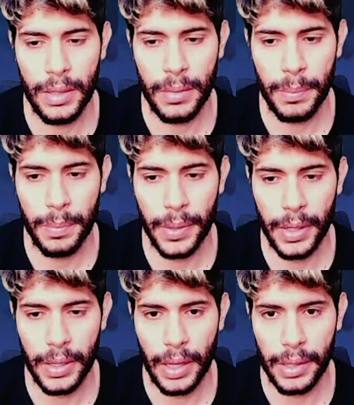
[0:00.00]

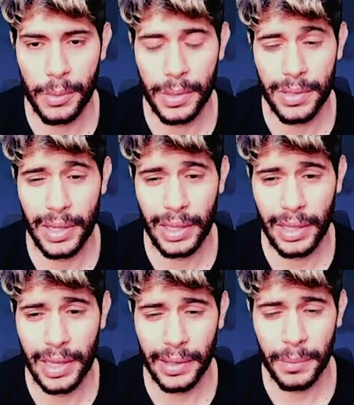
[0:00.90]
but I don't want to get
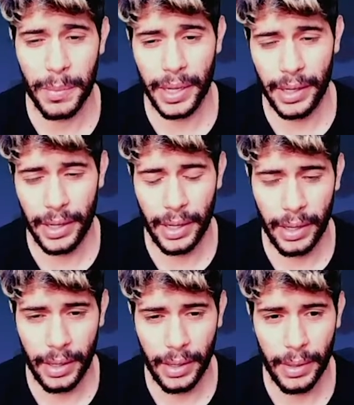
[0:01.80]
hit by
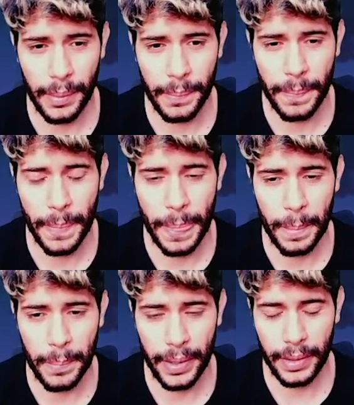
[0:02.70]

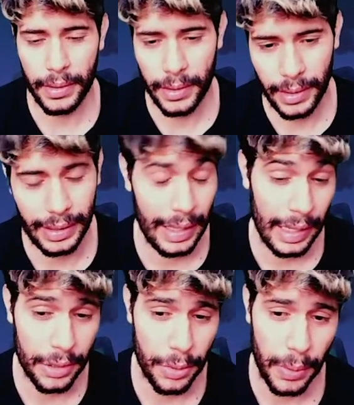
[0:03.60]
an
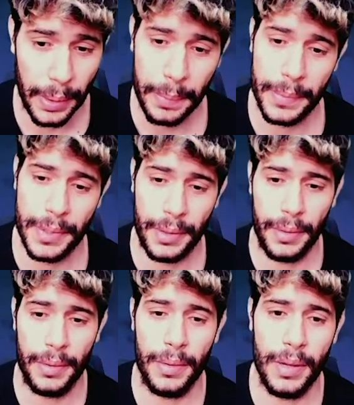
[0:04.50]
Electro Web,
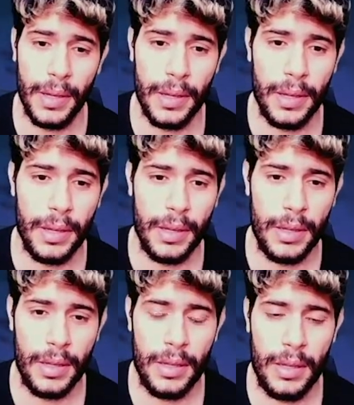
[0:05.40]
so
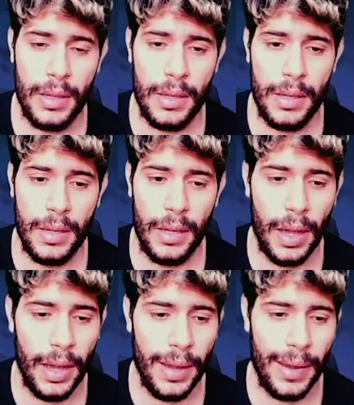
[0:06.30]

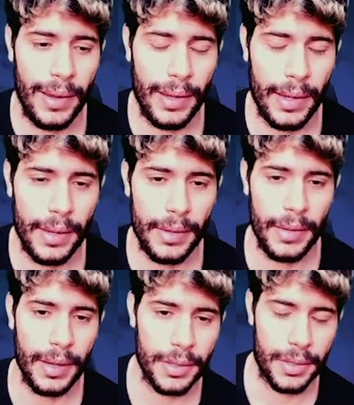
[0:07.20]

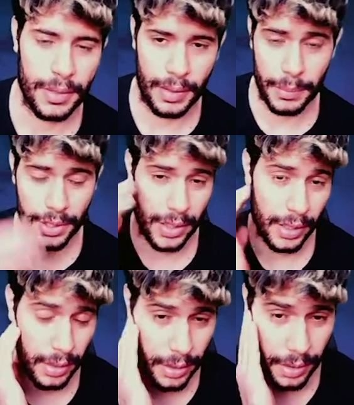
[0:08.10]
I'm just
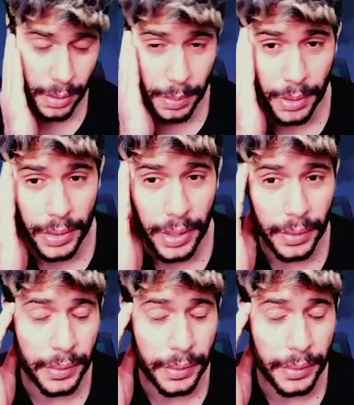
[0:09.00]
gonna Thunderbolt here.